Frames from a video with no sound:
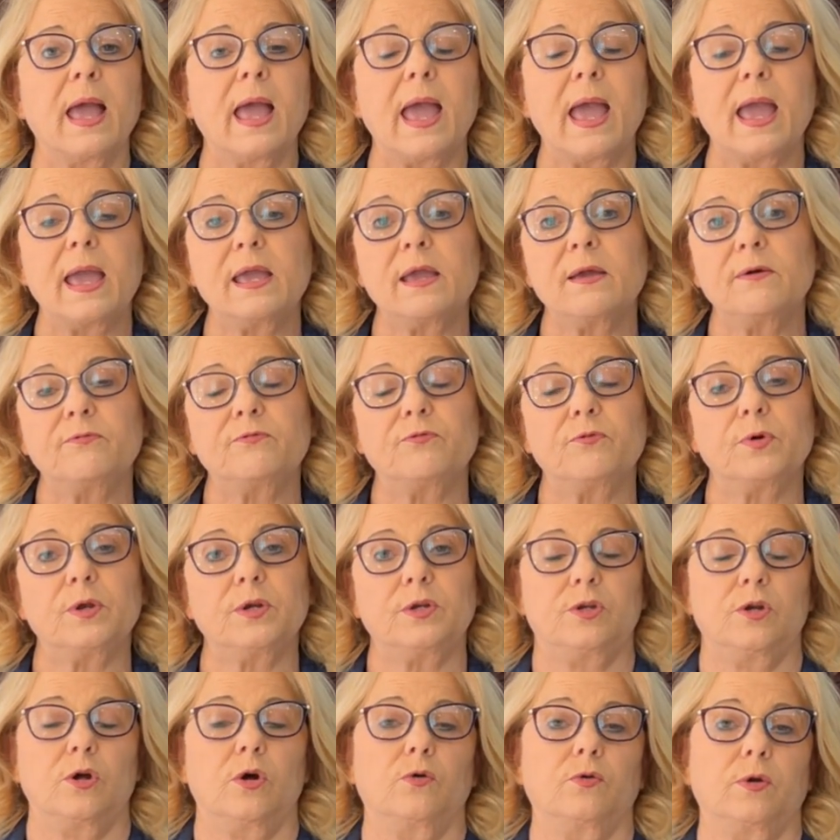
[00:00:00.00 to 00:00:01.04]
If we
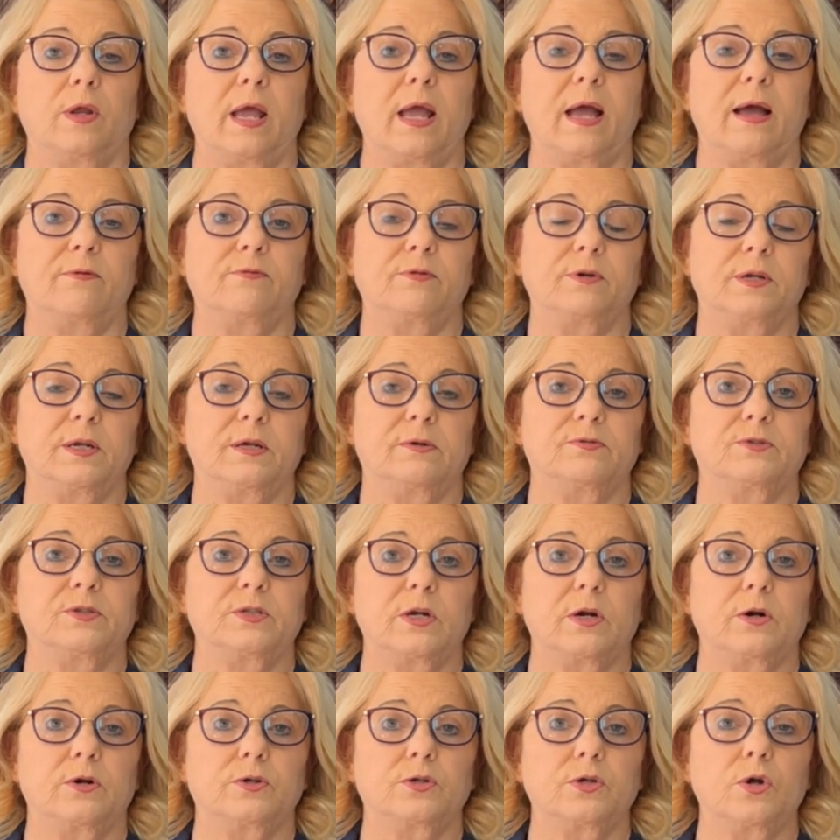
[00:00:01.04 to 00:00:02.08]
don't have enough
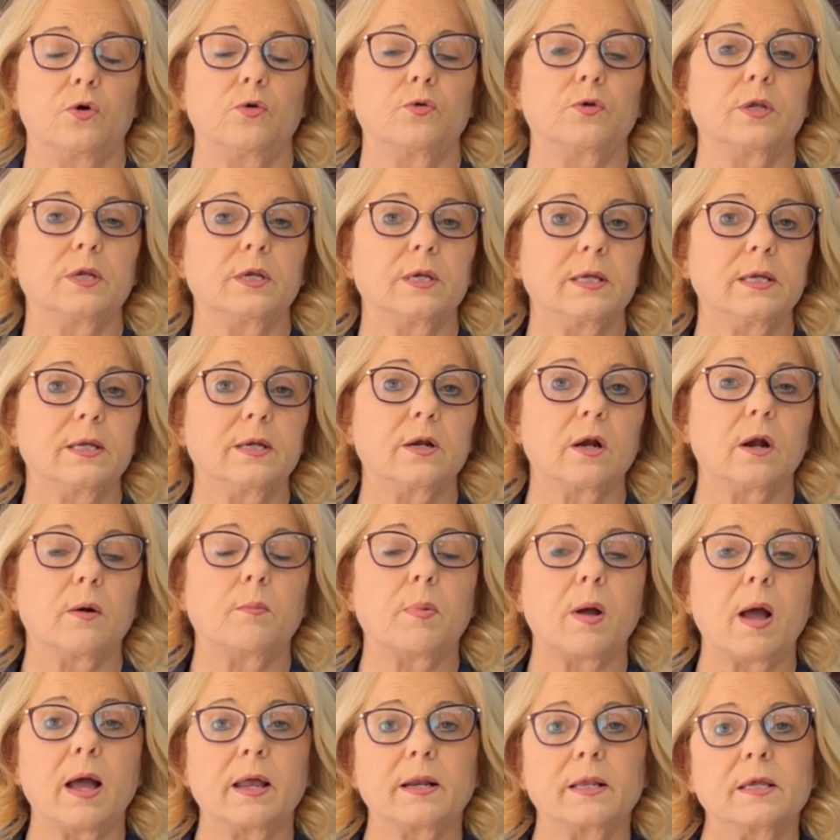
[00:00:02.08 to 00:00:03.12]
serotonin in our
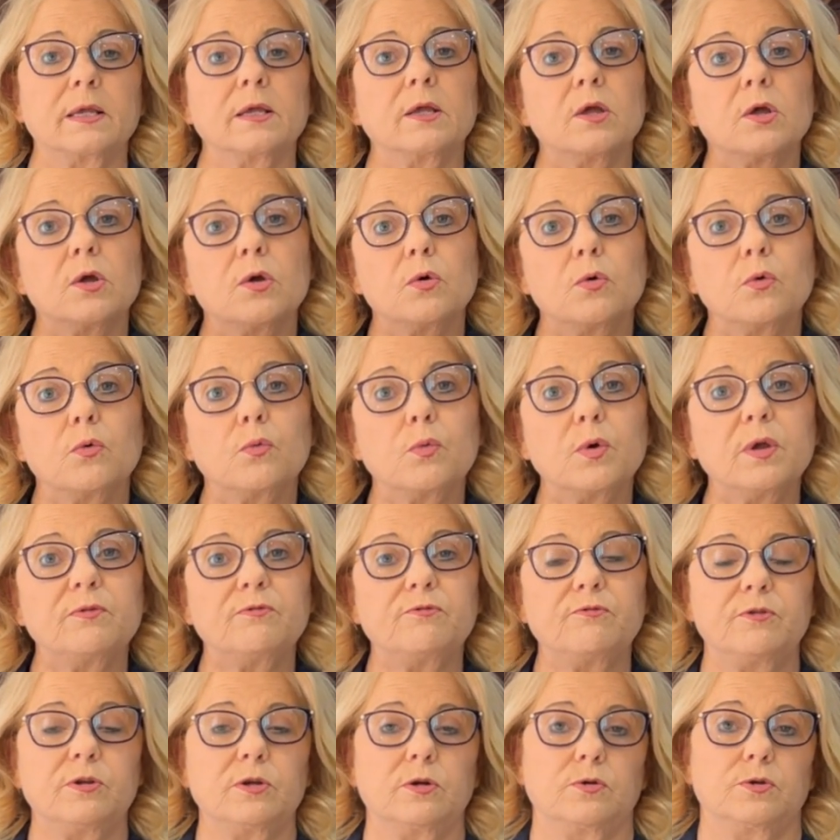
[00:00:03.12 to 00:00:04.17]
body, we
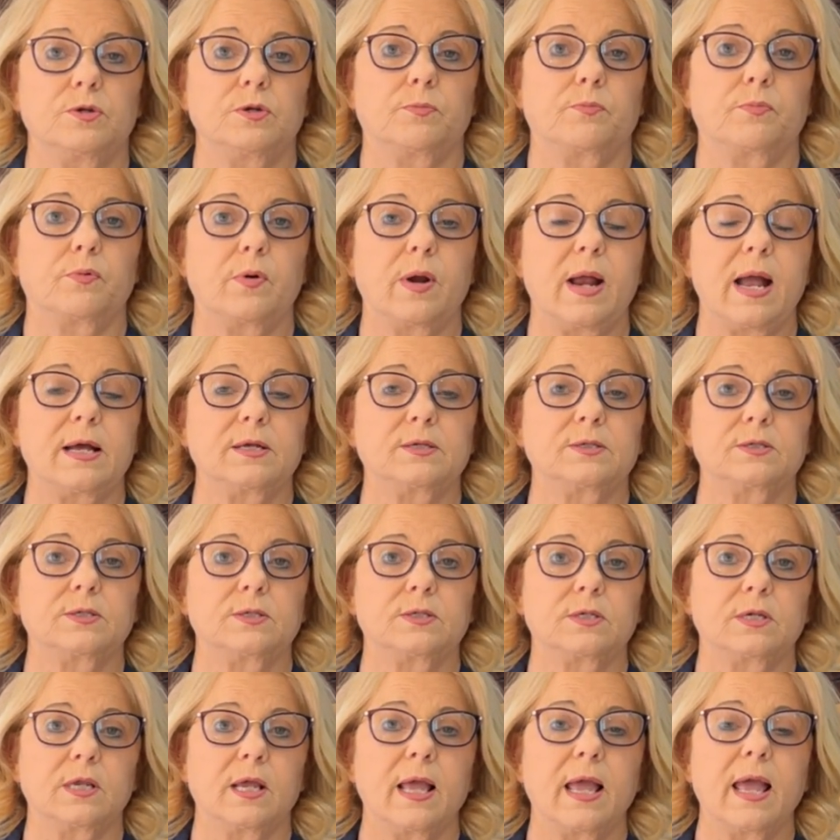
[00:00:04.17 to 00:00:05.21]
feel
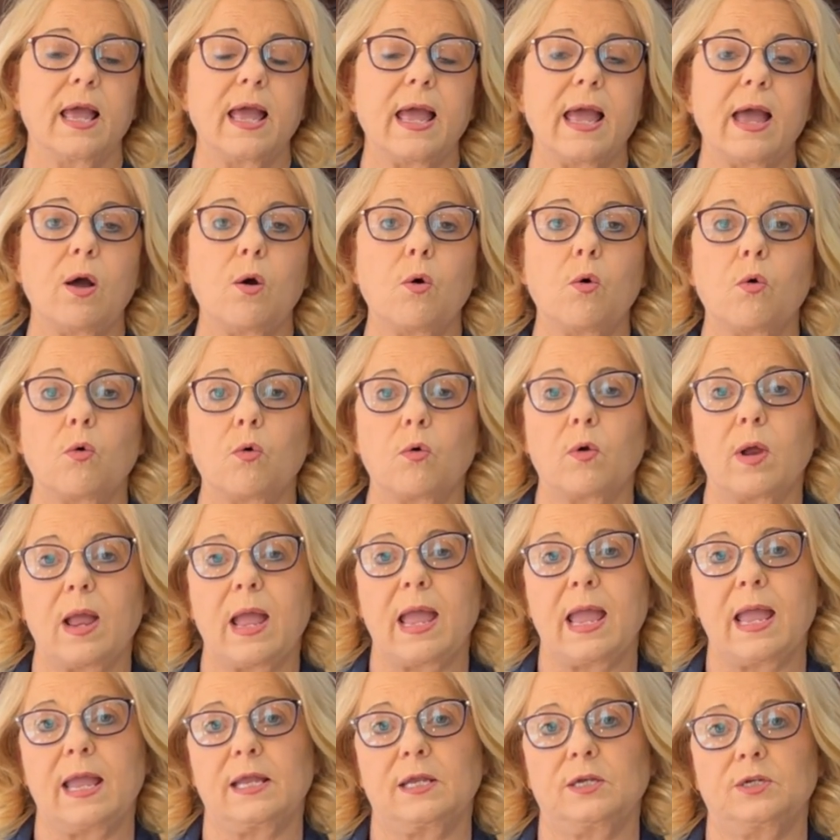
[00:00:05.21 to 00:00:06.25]
depressed or
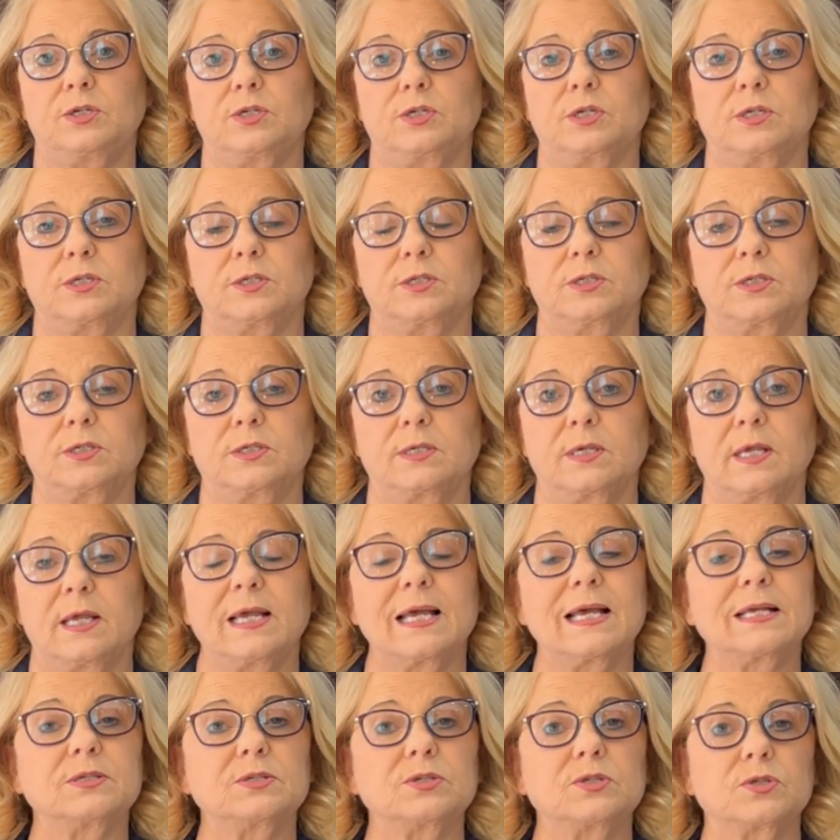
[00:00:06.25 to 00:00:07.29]
anxious
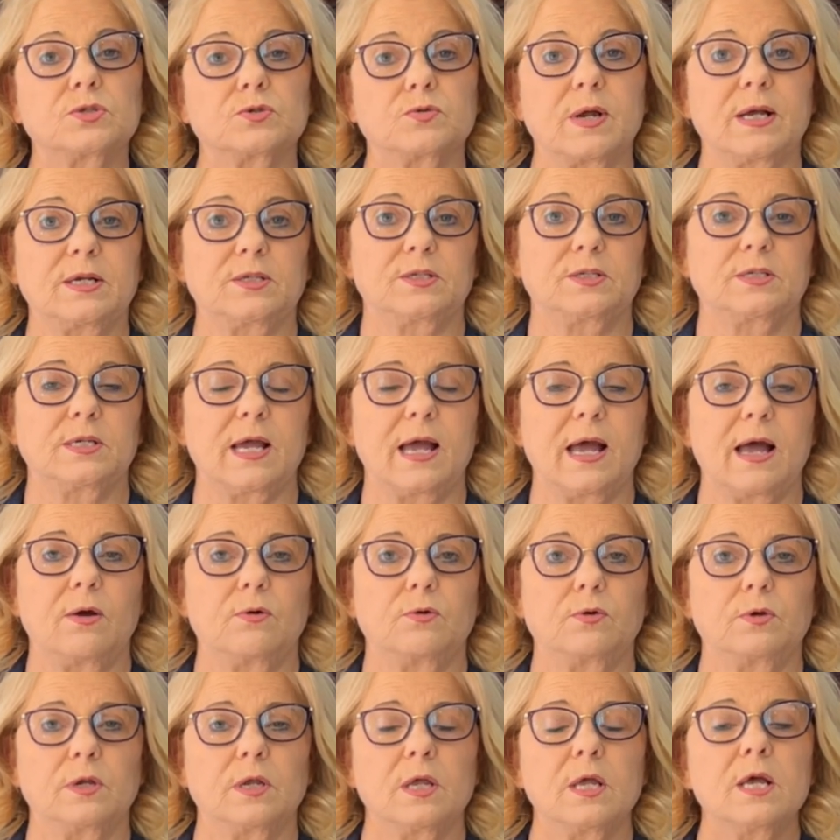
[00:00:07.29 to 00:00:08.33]
and stressed
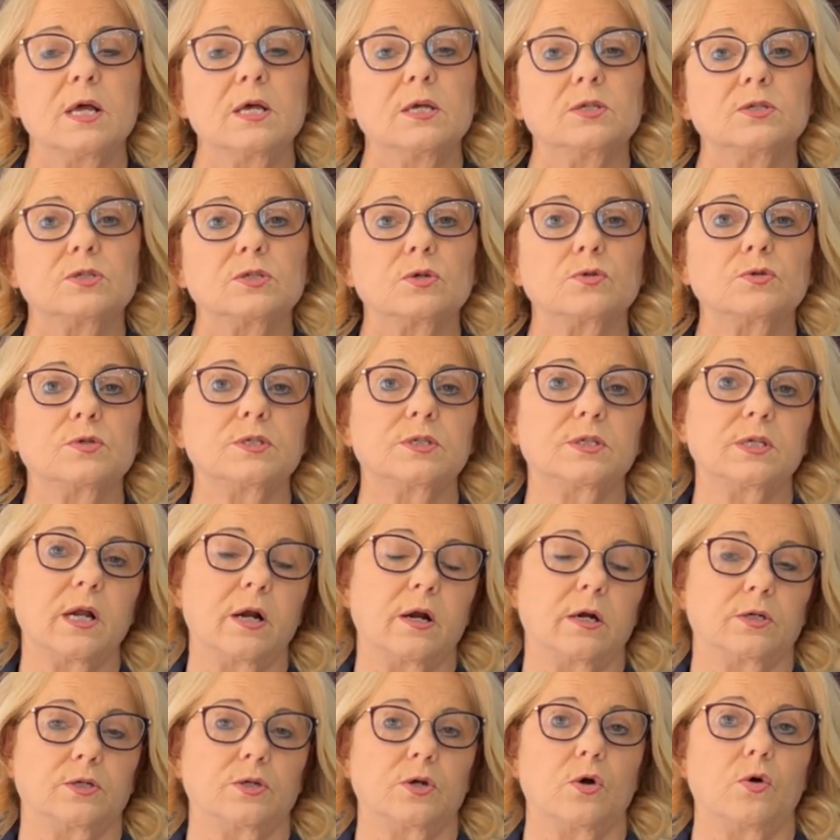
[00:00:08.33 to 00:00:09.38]
out. So
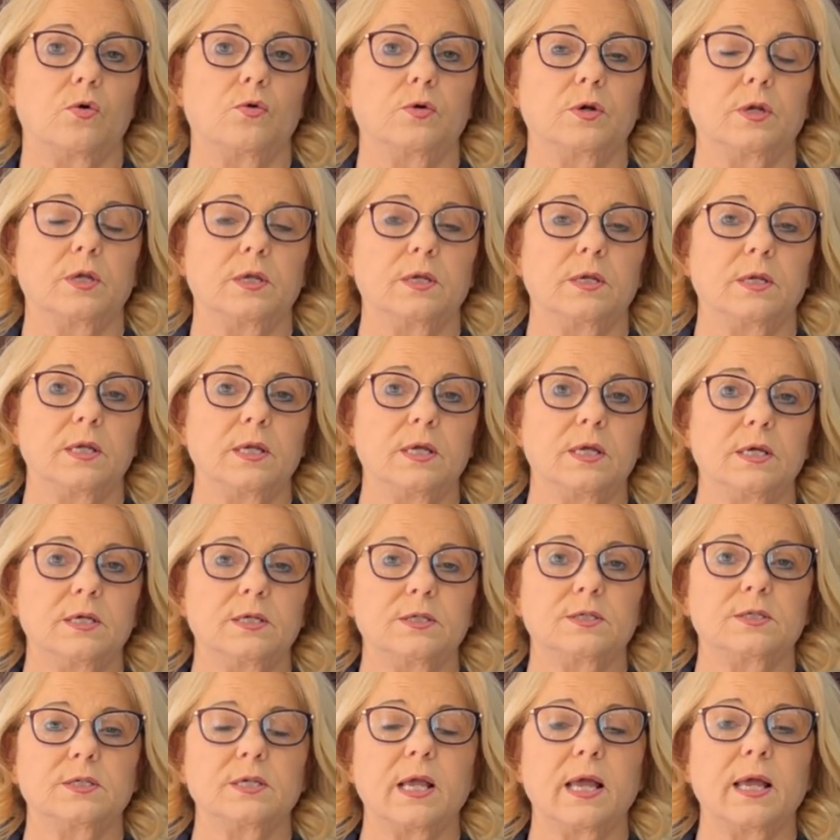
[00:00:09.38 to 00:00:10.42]
serotonin
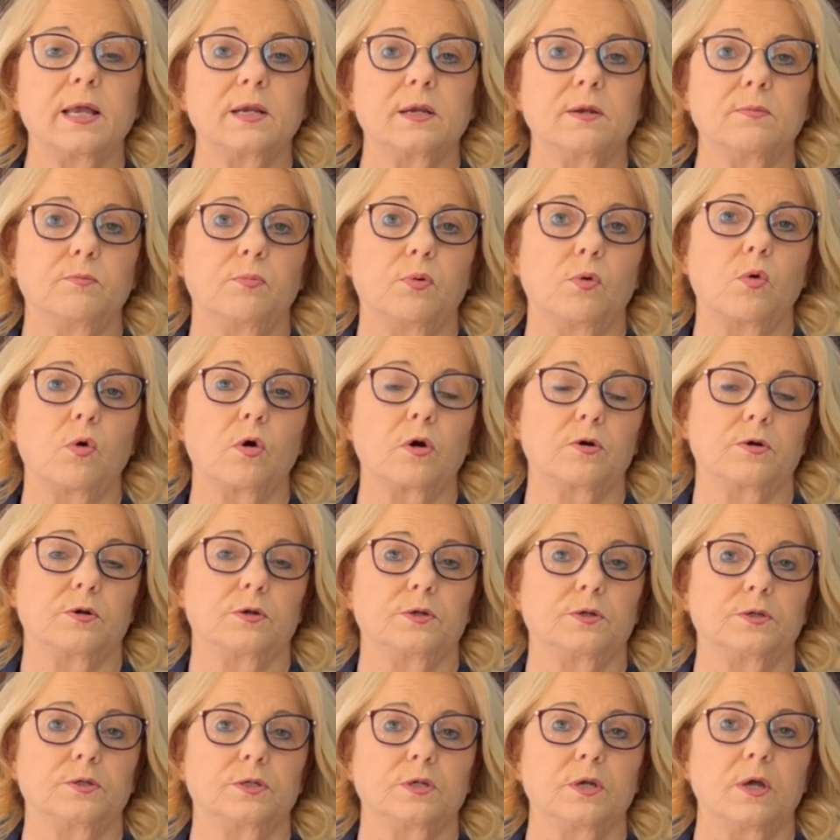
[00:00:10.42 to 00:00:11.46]
is an
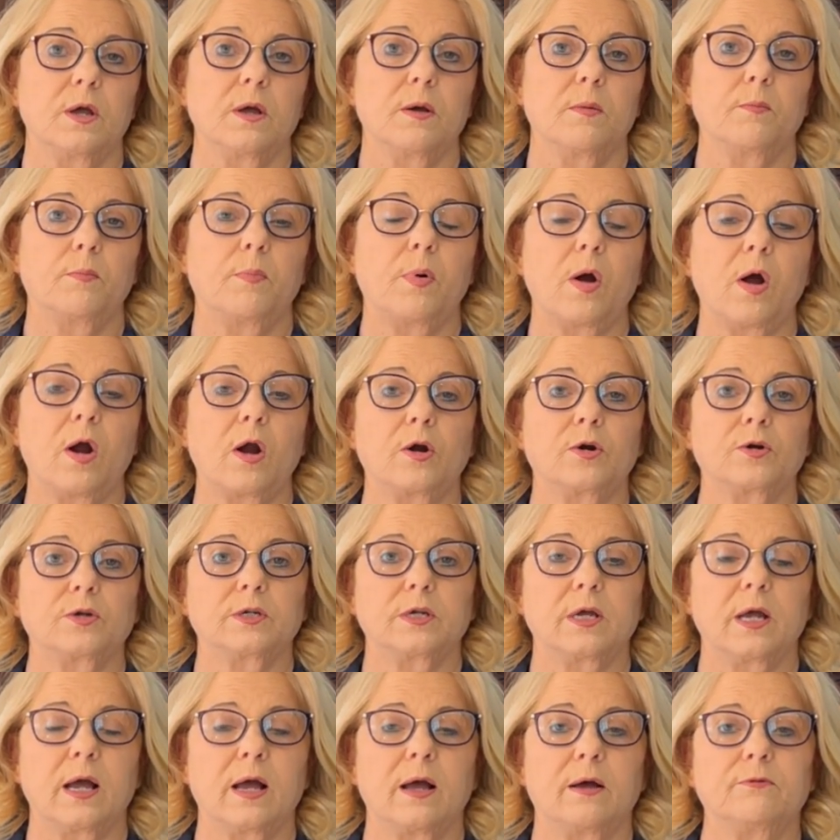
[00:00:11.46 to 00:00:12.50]
important part
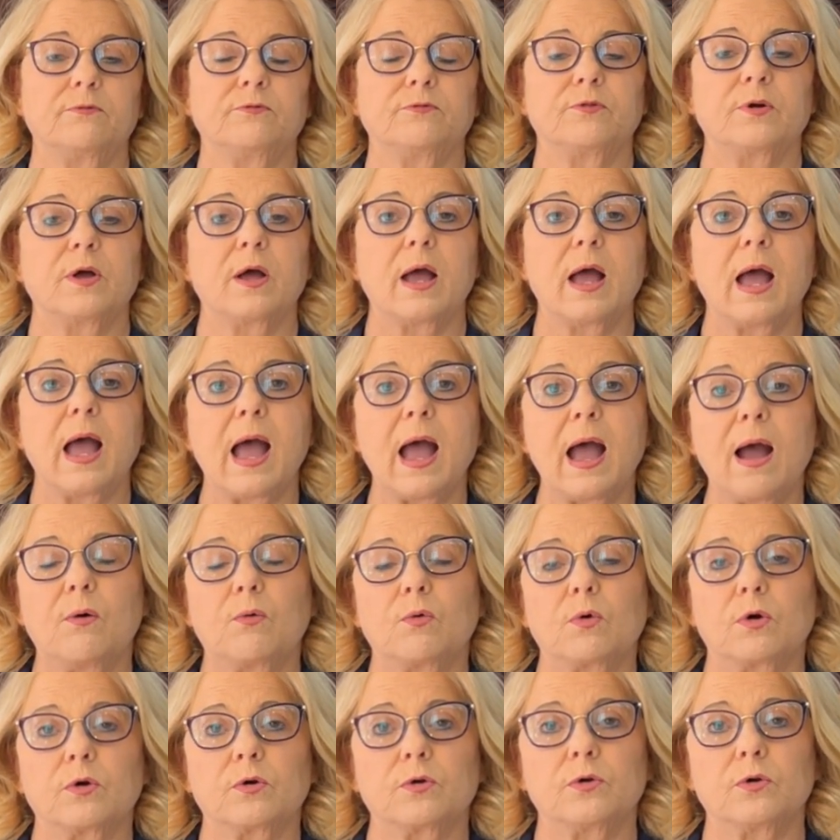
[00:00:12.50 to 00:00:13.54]
of our